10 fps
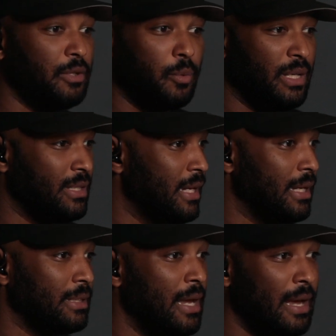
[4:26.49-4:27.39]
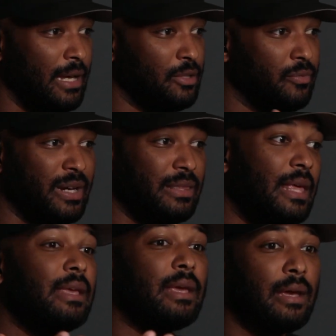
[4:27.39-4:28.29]
26 is already
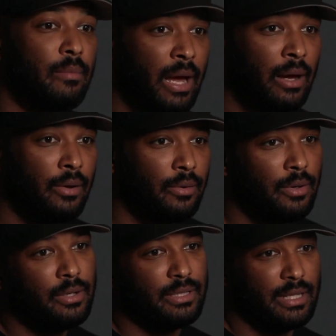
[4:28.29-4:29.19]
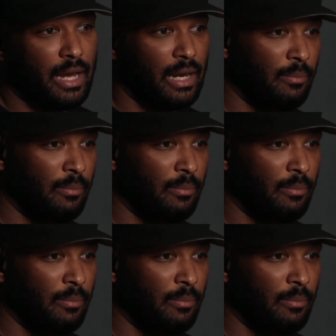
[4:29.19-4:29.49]
thinking about saying,